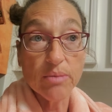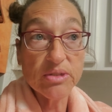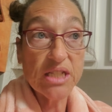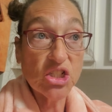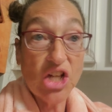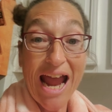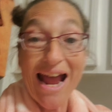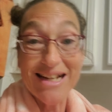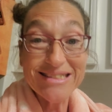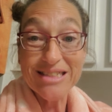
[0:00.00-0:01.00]
such
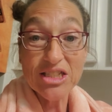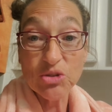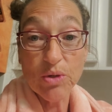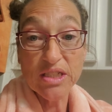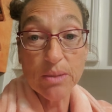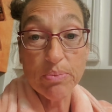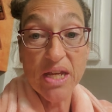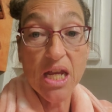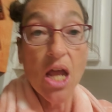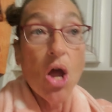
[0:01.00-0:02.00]
as this
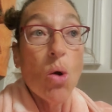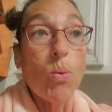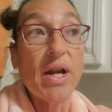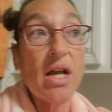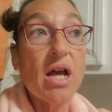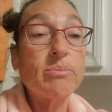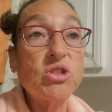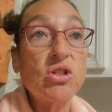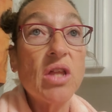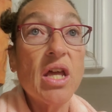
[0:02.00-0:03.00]
recipe, when it
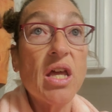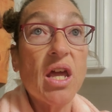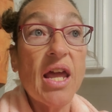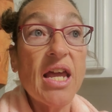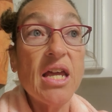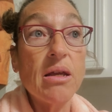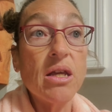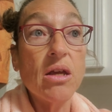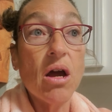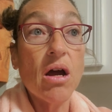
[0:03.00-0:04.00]
comes to like
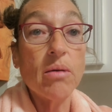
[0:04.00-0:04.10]
a